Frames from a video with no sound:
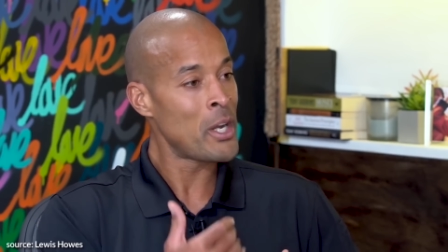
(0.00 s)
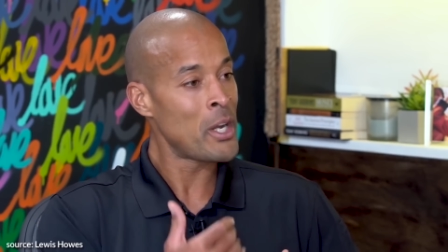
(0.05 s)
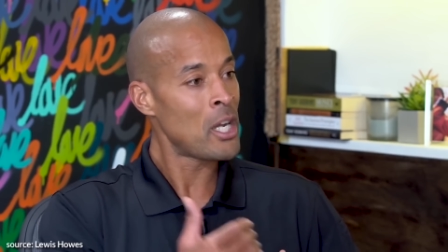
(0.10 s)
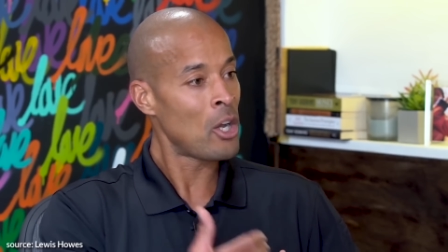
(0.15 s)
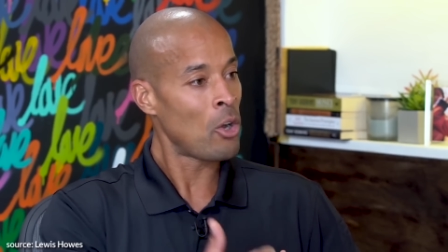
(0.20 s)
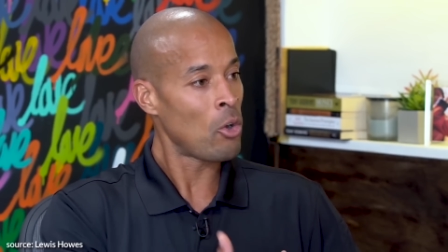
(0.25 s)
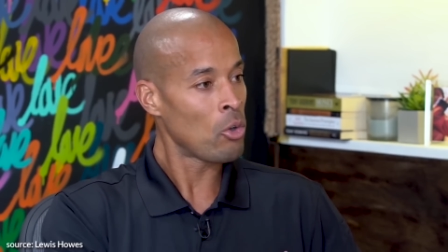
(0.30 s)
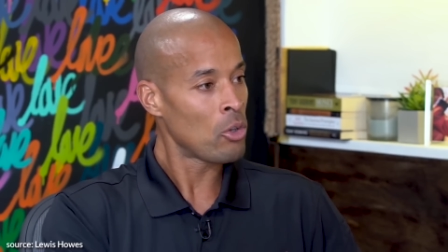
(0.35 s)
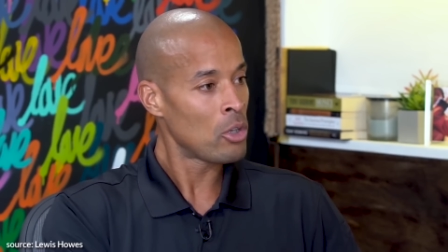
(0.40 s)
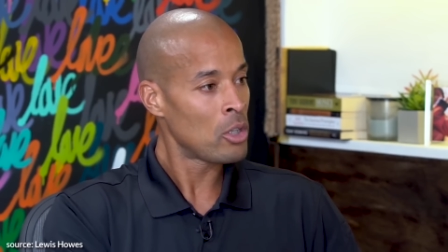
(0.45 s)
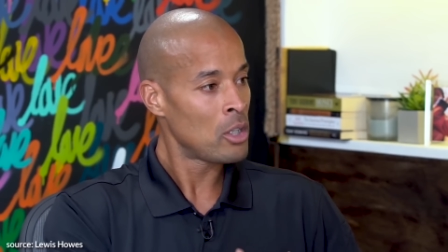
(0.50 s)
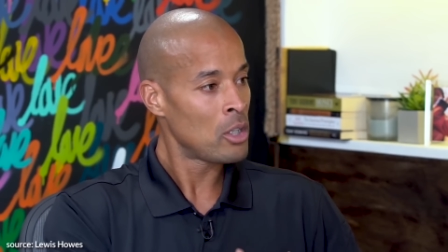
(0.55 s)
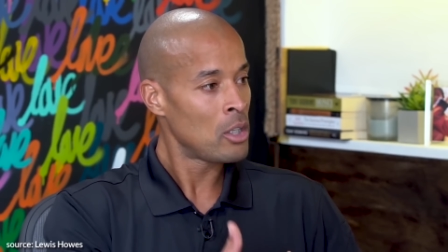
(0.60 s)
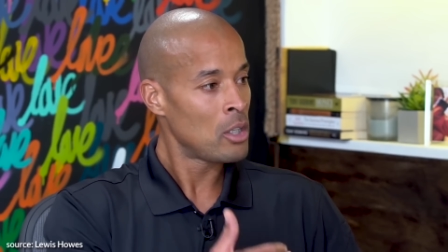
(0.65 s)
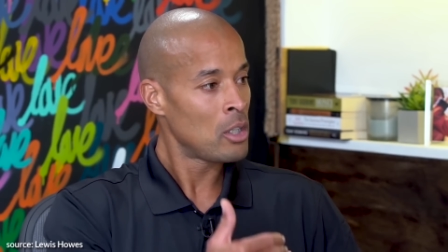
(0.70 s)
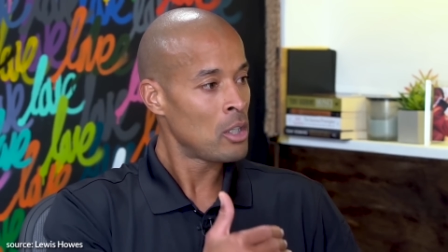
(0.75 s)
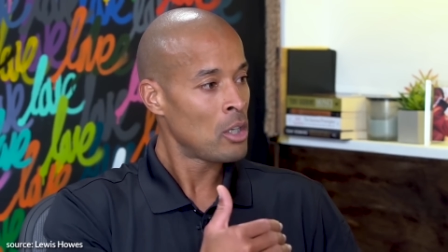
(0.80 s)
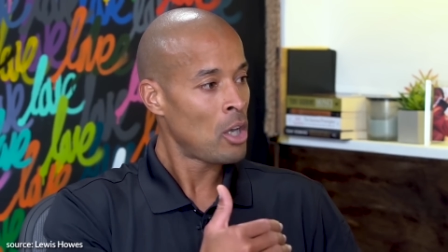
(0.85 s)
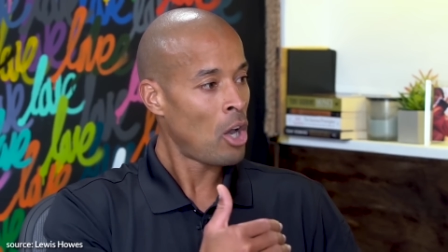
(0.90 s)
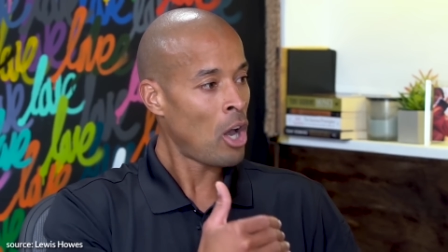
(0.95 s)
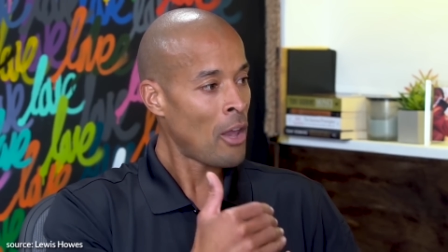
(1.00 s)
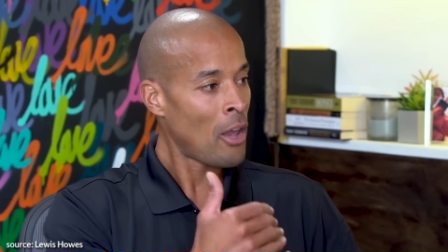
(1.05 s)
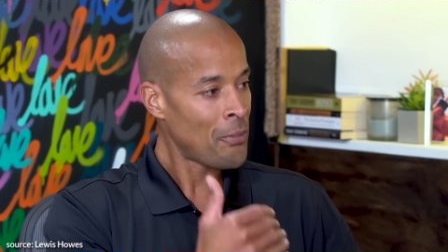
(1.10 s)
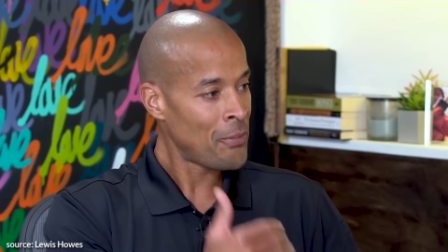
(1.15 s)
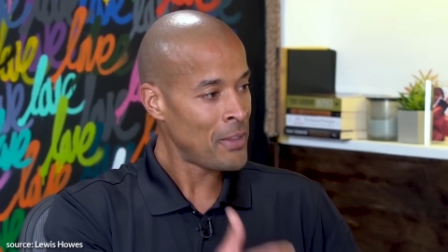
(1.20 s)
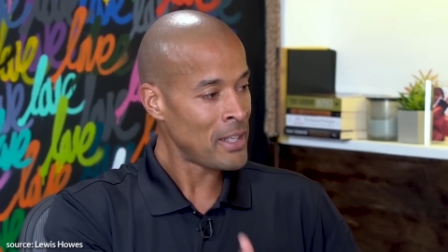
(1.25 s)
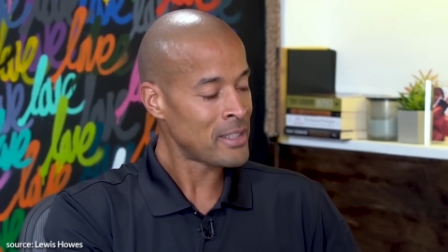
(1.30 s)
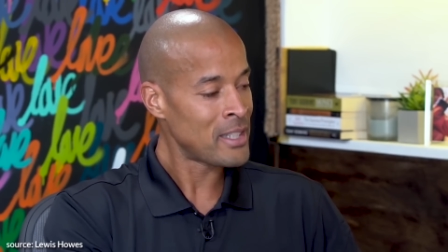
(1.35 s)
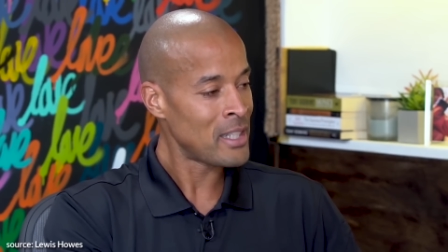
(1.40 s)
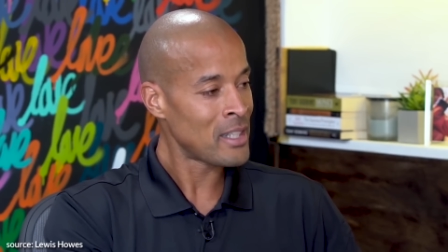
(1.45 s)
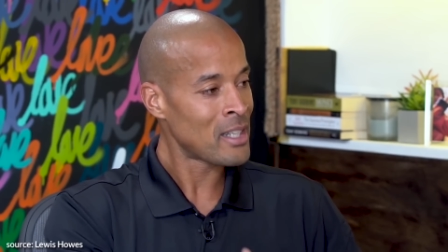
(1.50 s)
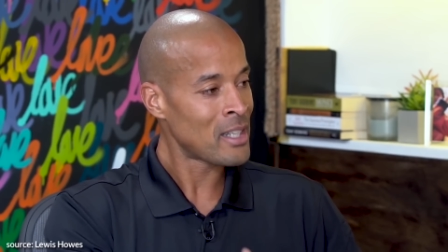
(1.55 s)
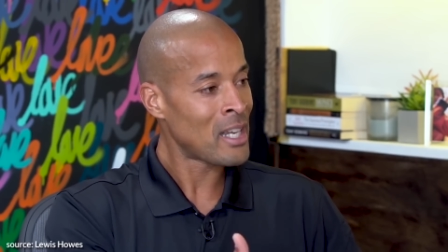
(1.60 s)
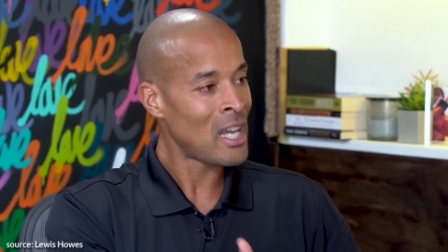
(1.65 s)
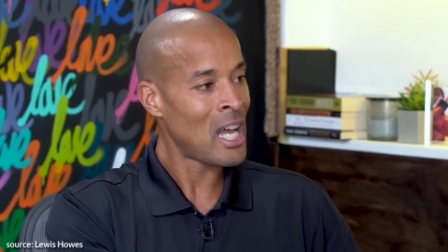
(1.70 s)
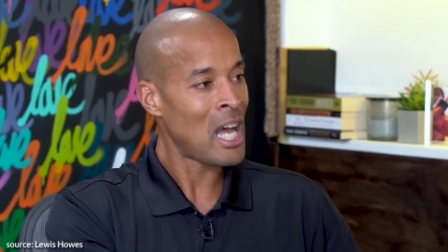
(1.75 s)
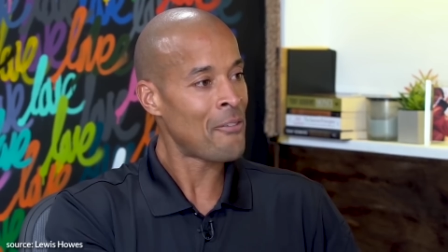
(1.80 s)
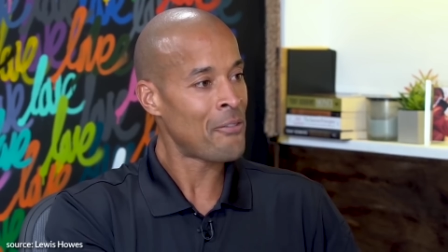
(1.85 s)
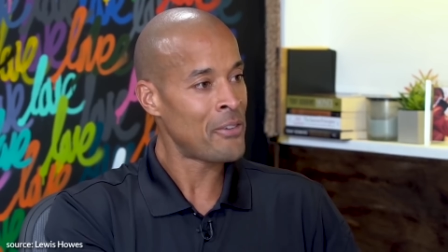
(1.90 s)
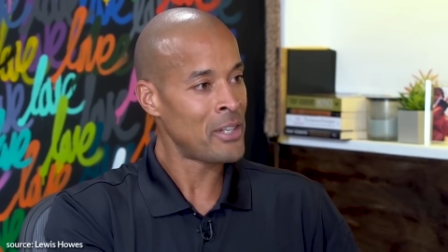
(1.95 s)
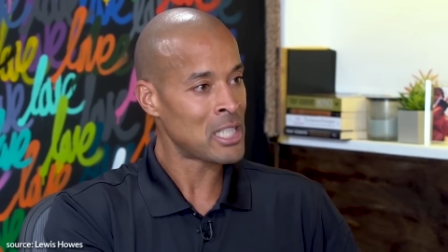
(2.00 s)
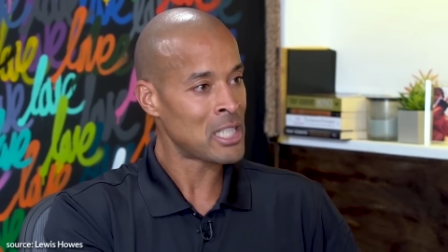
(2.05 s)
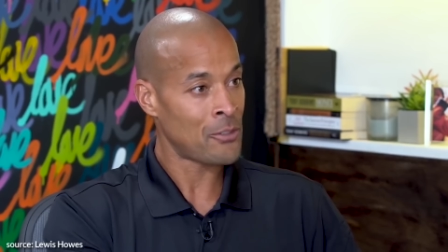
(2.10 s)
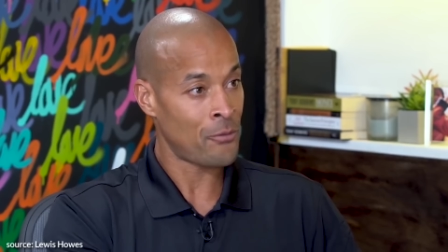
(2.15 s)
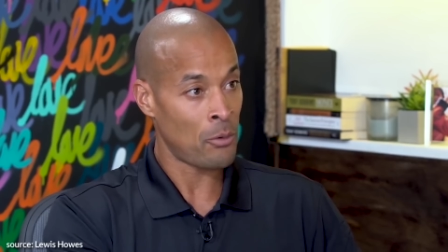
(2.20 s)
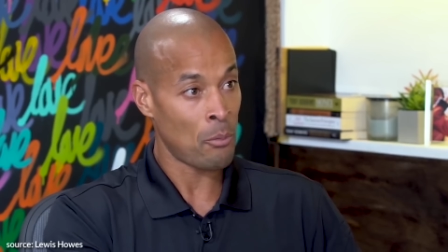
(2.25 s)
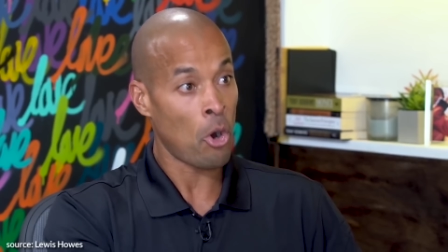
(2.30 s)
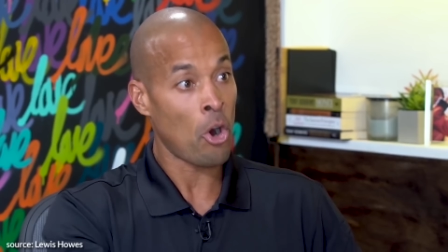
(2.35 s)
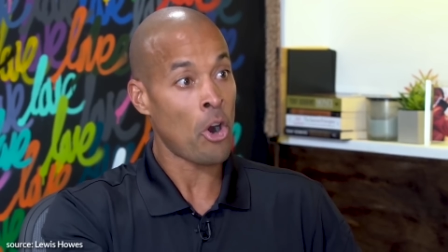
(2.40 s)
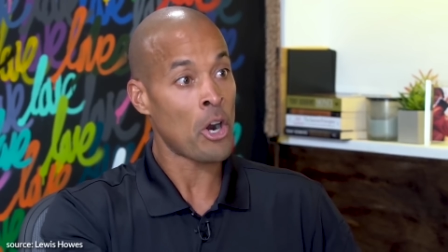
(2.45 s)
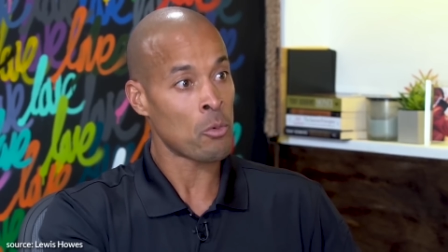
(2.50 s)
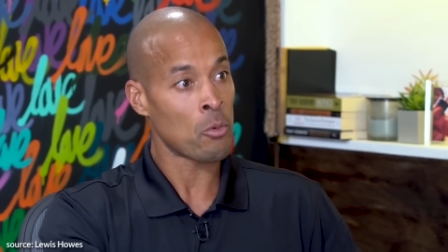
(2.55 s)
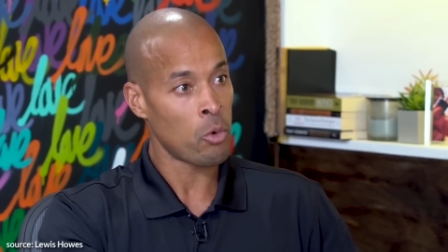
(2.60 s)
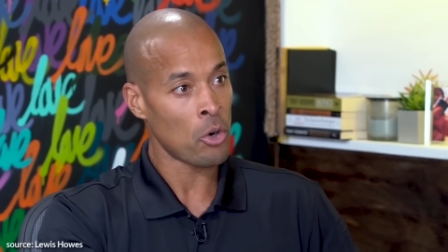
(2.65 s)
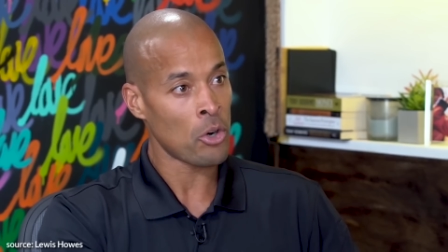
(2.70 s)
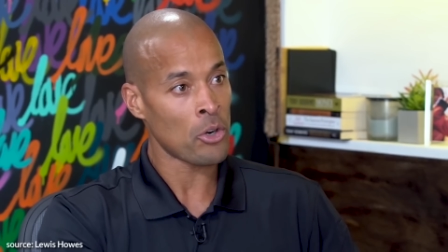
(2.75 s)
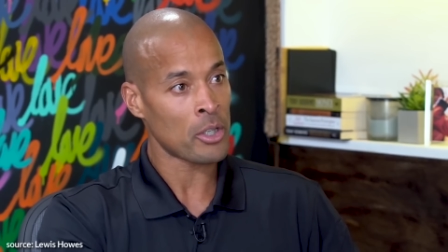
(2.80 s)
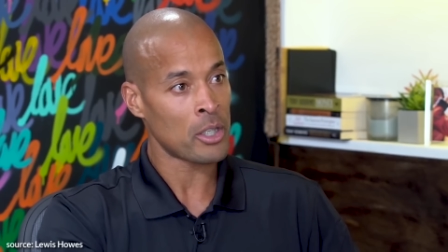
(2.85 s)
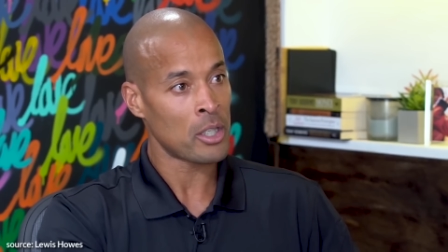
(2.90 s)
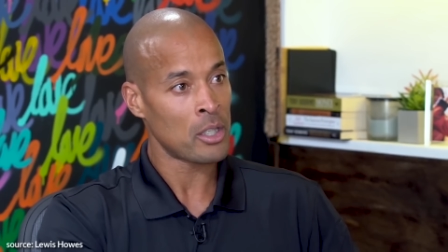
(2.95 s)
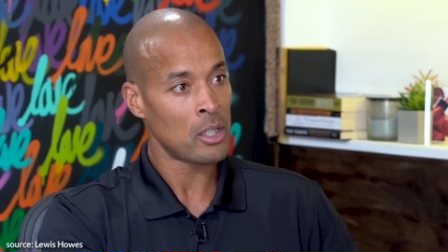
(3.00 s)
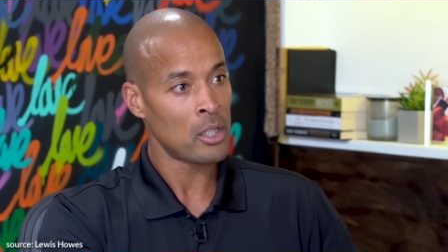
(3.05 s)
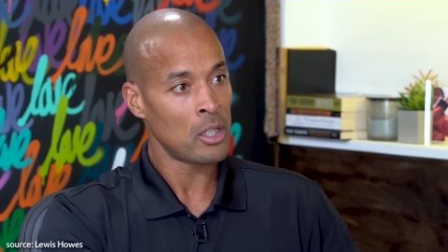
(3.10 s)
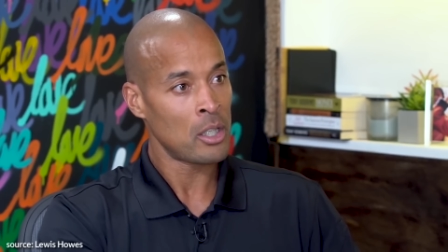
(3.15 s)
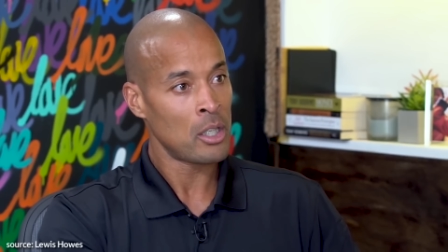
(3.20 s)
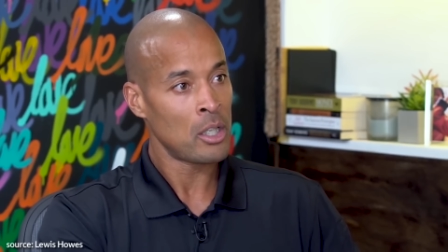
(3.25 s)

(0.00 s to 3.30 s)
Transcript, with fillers: Real, authentic confidence from hard work.